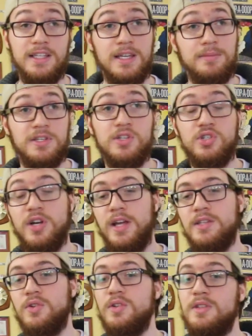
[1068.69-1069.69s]
tips and
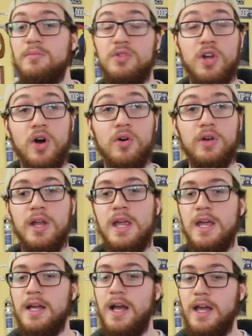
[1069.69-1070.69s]
tricks or some known
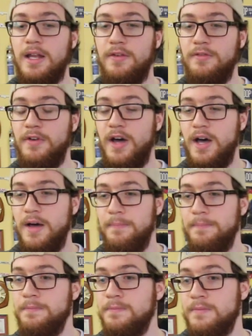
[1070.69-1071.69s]
kind
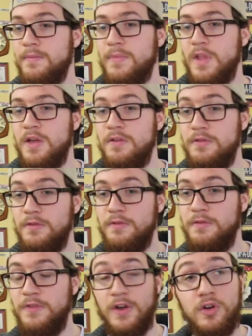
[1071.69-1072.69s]
of
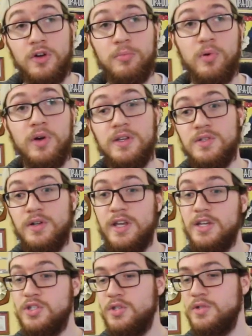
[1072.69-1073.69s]
failure points or
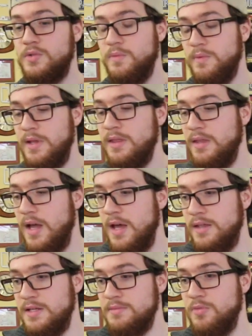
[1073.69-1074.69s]
issues with
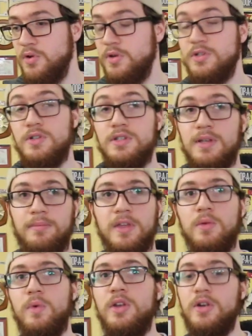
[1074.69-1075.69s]
these motors, or
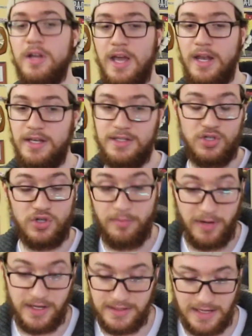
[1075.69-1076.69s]
something when you're kind of
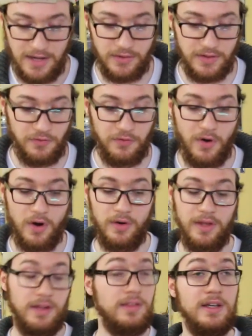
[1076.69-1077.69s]
stripping it down this
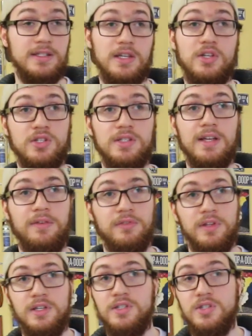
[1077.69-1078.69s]
far, like things that you should
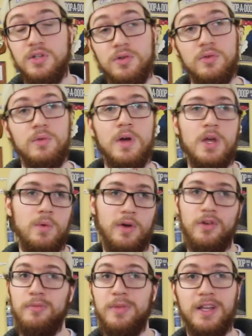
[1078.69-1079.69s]
definitely do,
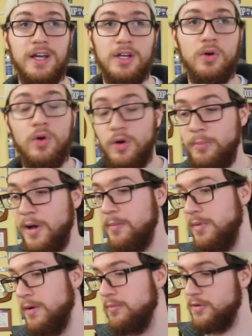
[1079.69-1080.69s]
whether it be like an oil
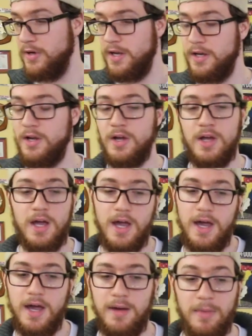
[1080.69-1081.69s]
pump upgrade,
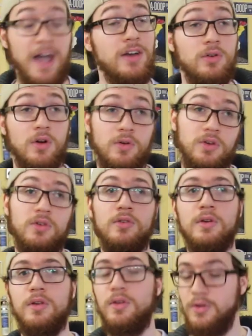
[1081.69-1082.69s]
I don't know,
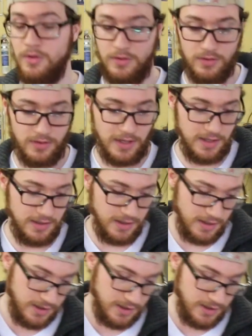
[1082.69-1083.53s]
you can